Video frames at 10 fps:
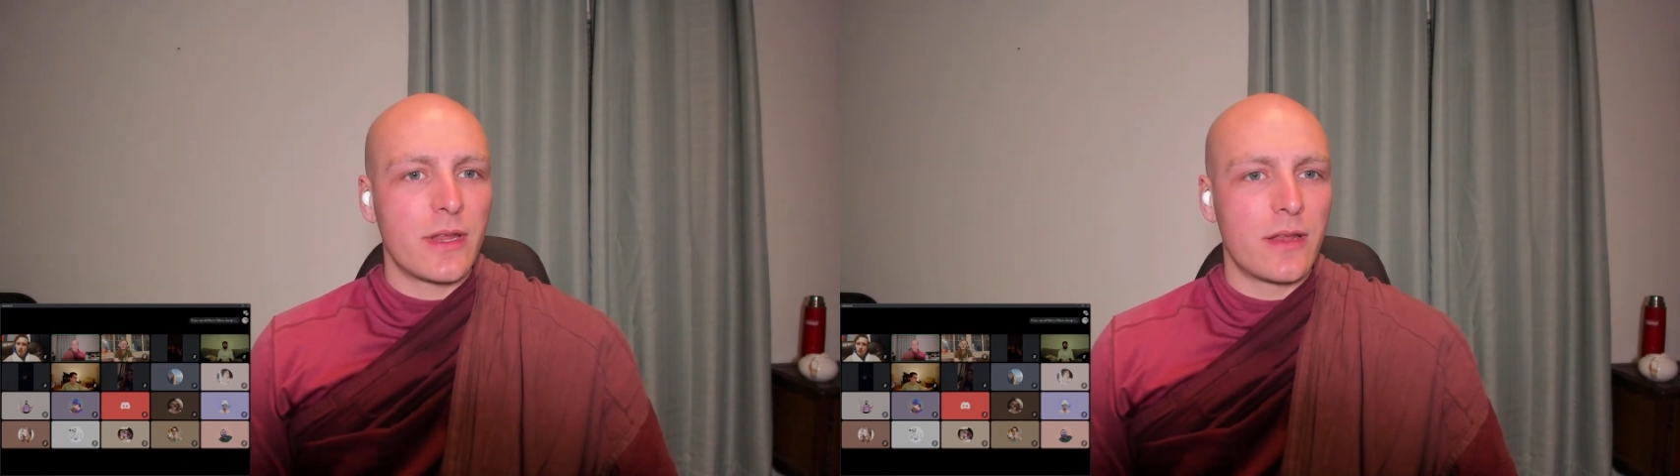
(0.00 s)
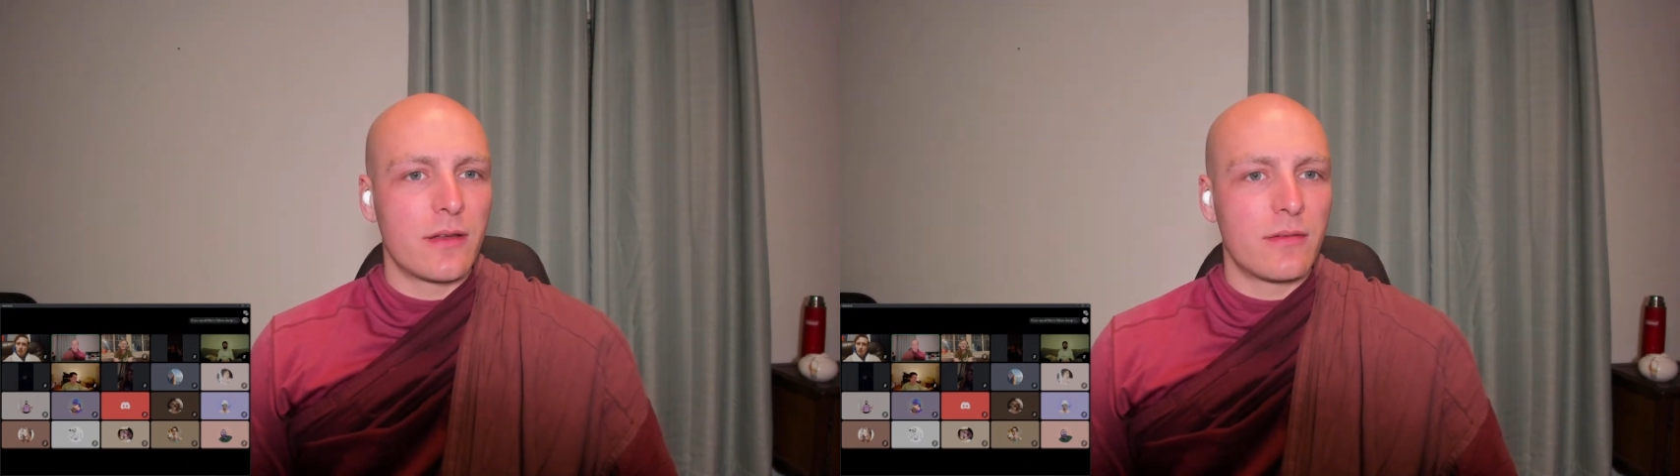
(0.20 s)

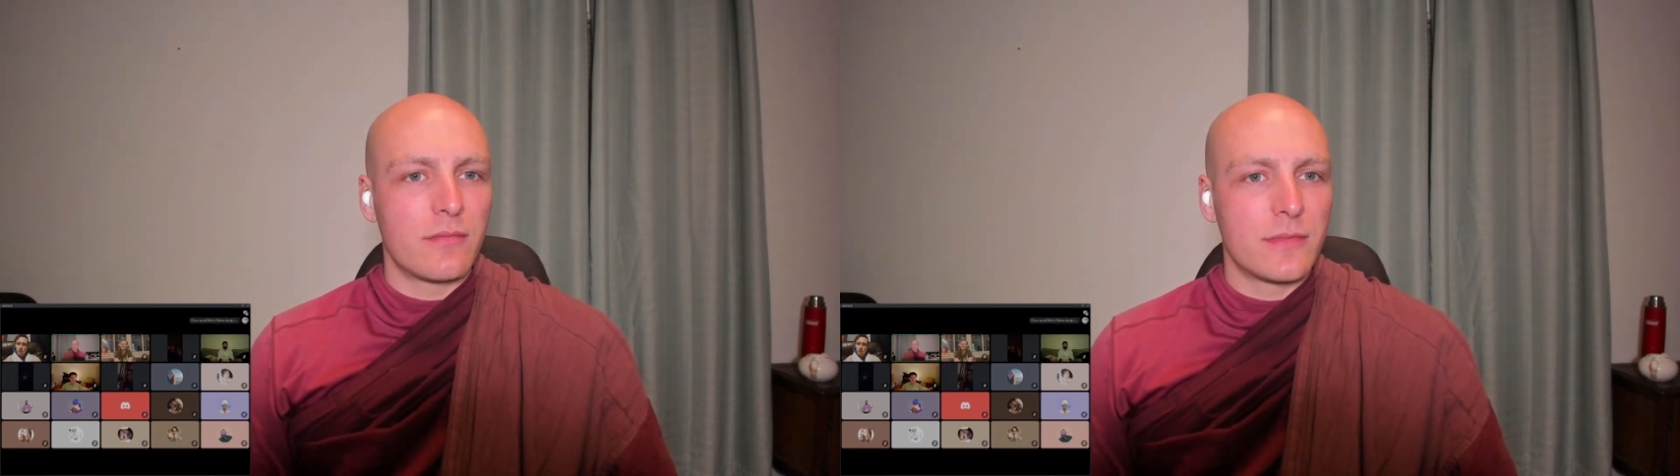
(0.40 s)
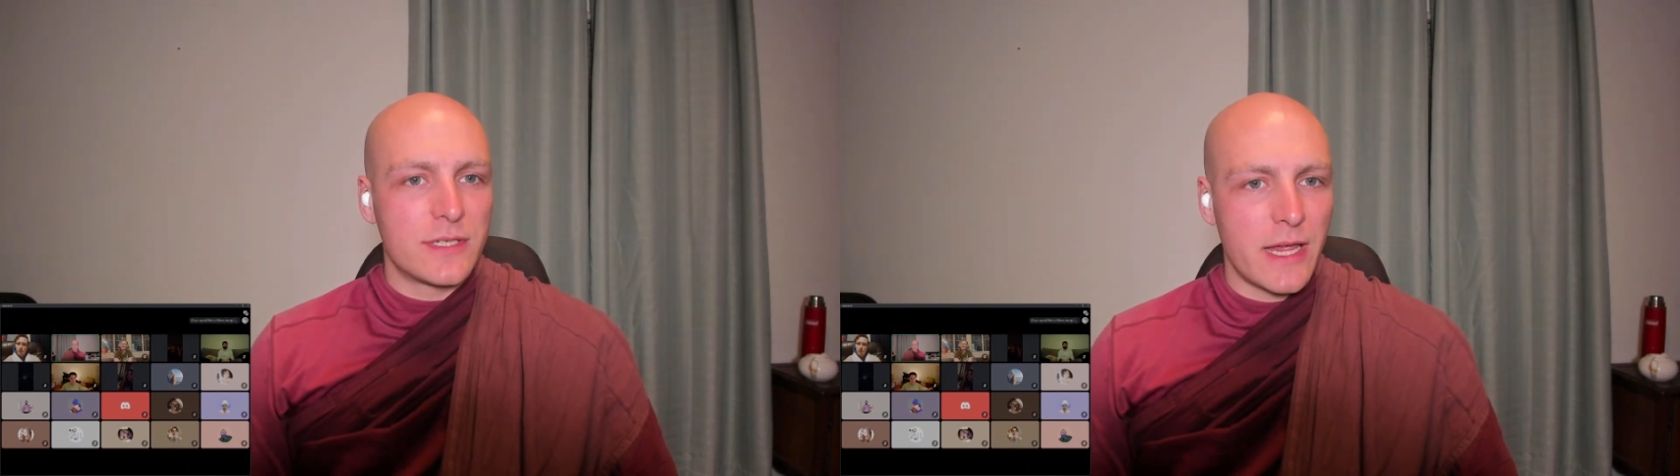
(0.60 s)

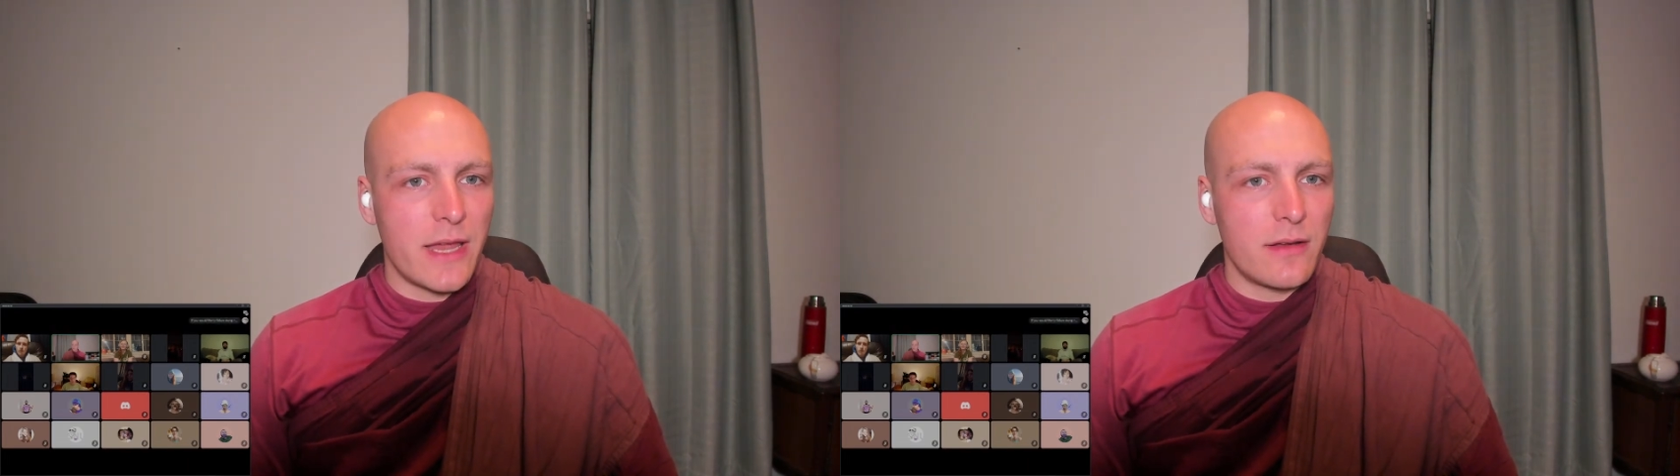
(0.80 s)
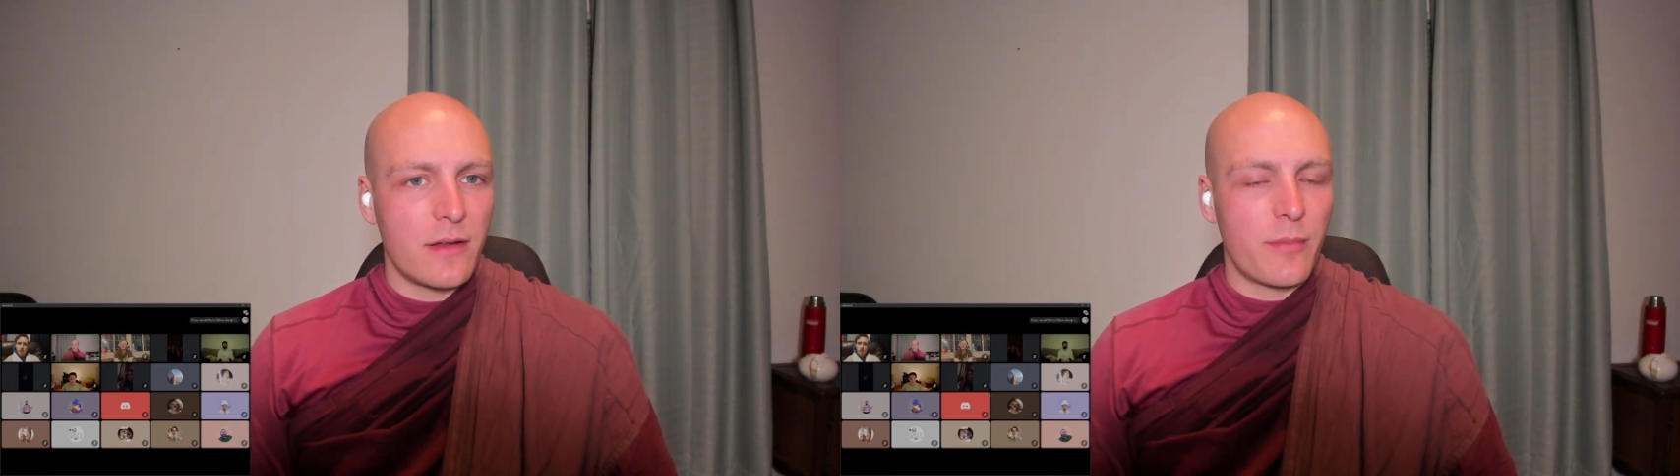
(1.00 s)
in
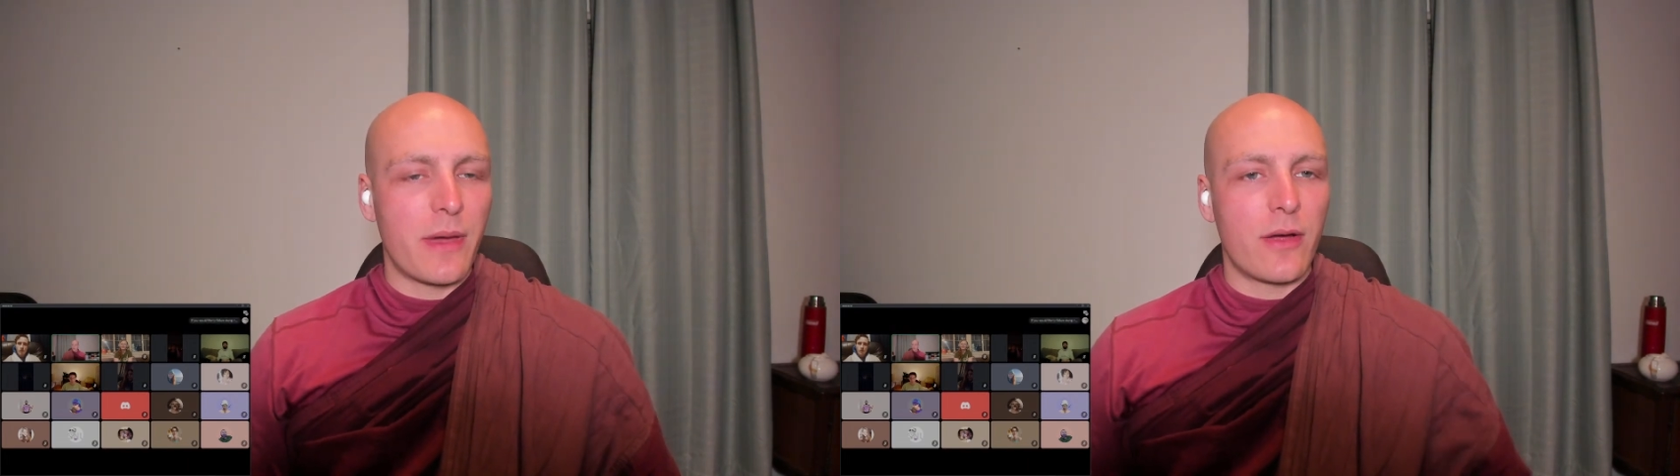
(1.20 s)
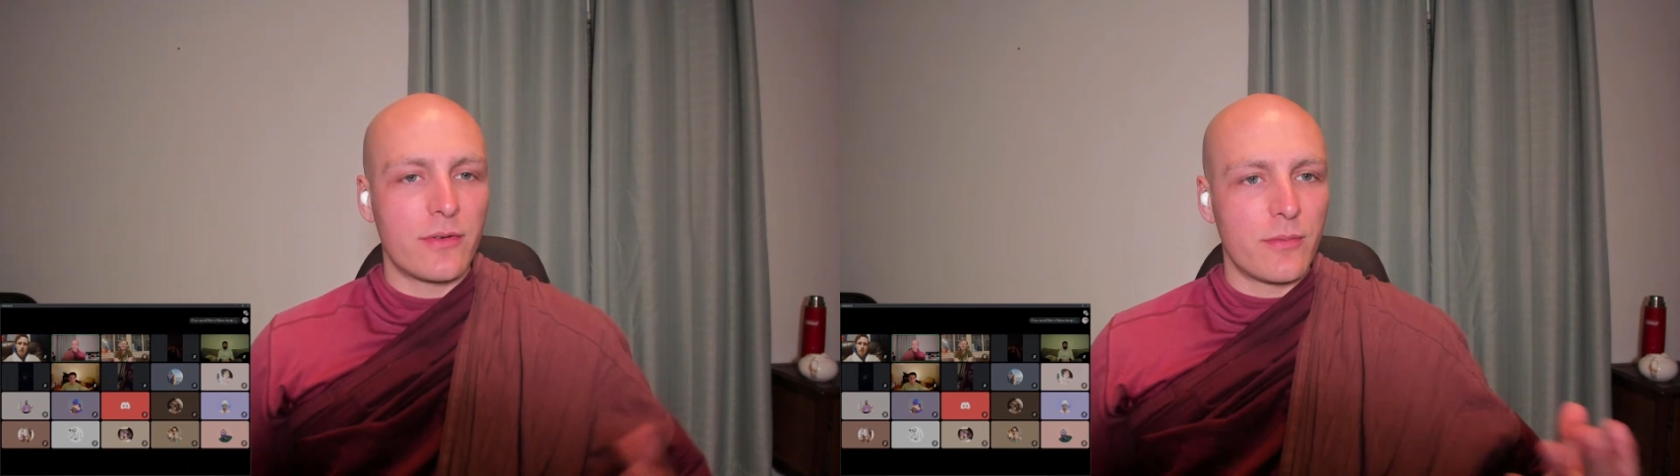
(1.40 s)
Zen
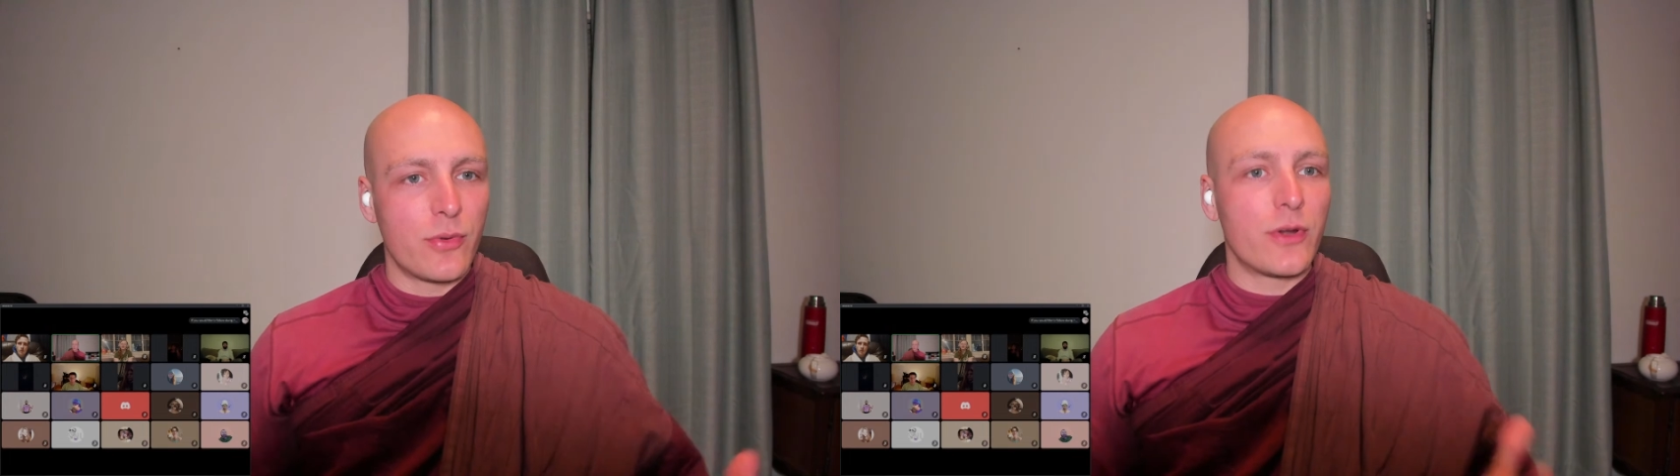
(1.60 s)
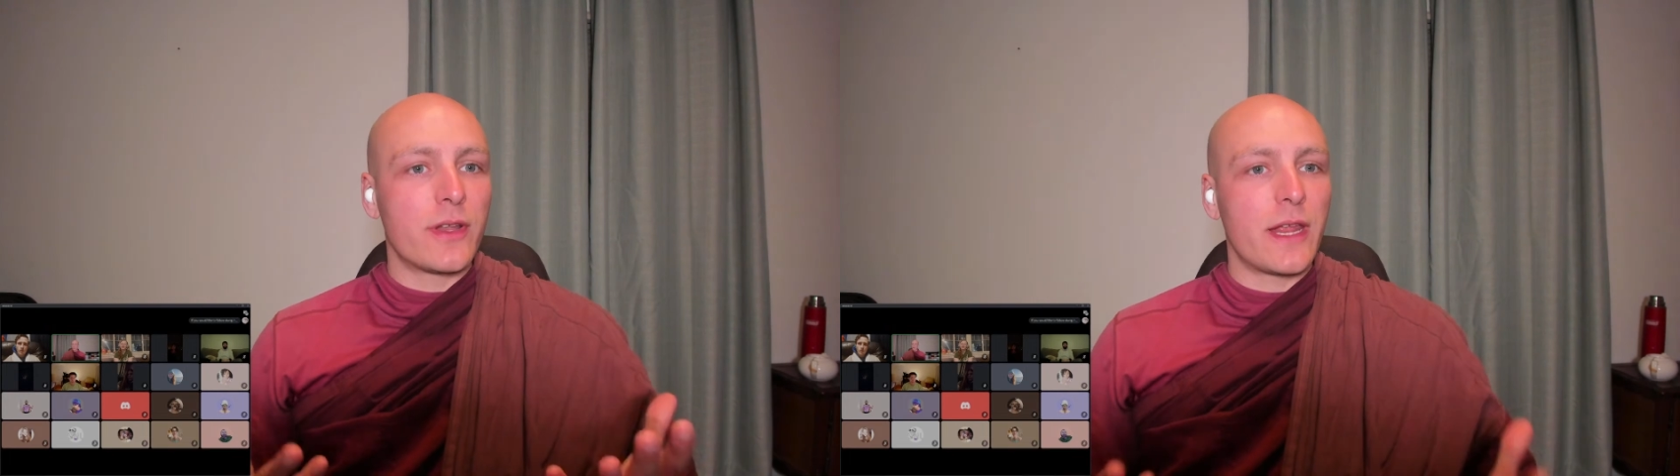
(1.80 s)
about
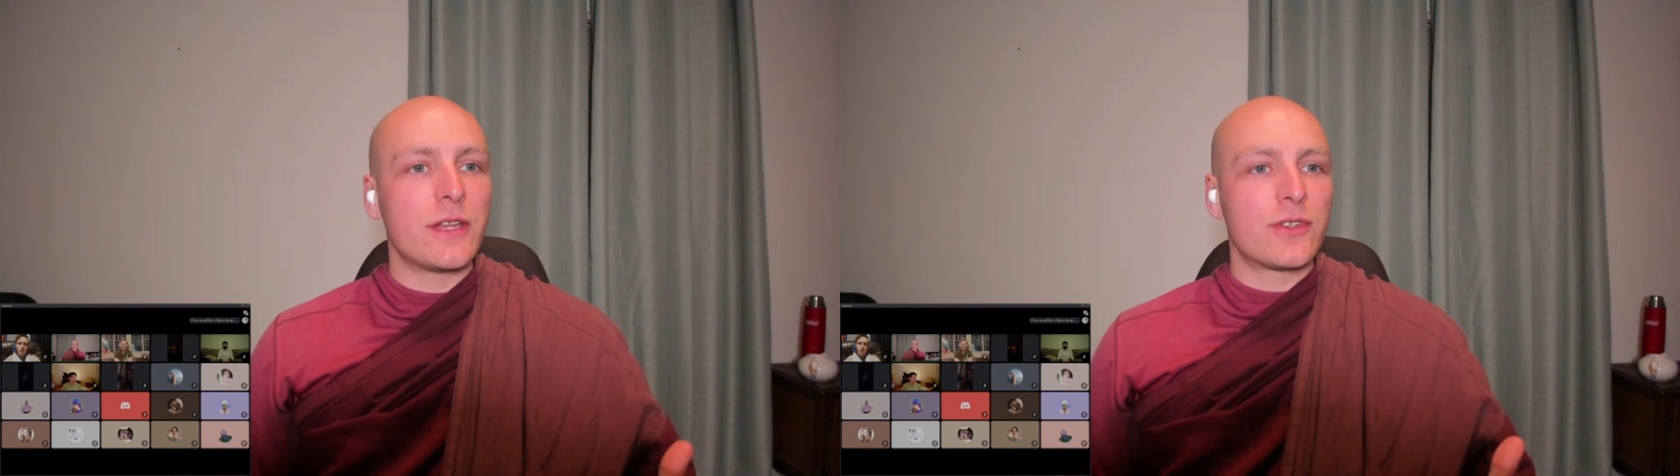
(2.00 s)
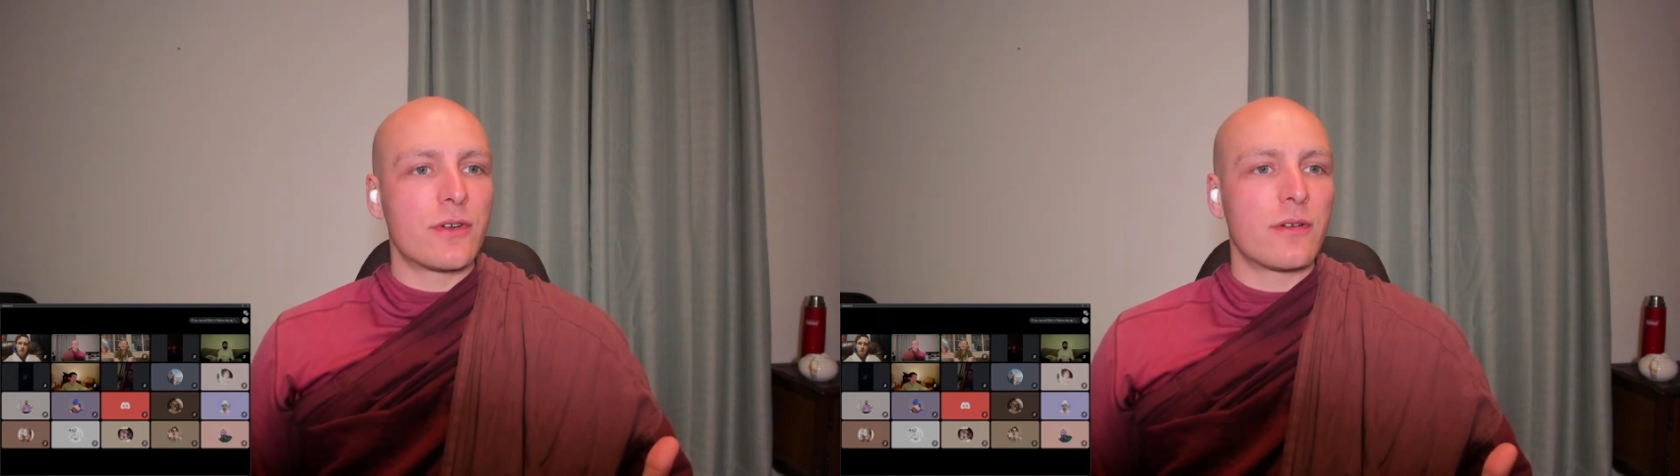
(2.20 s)
Buddha
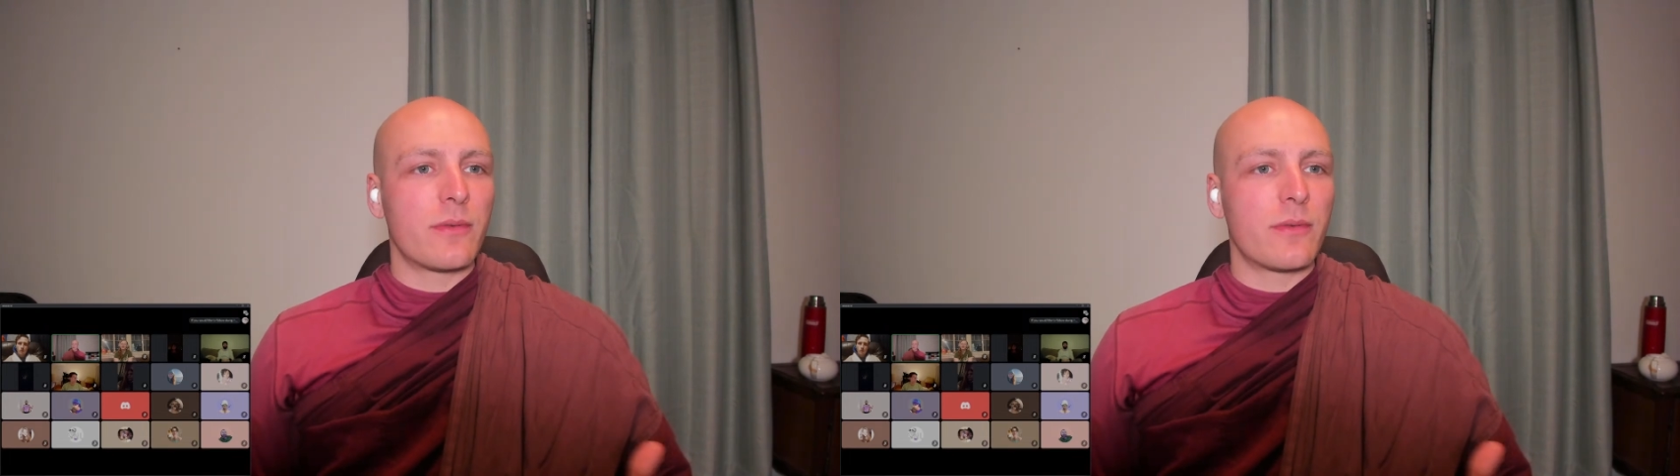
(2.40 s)
nature.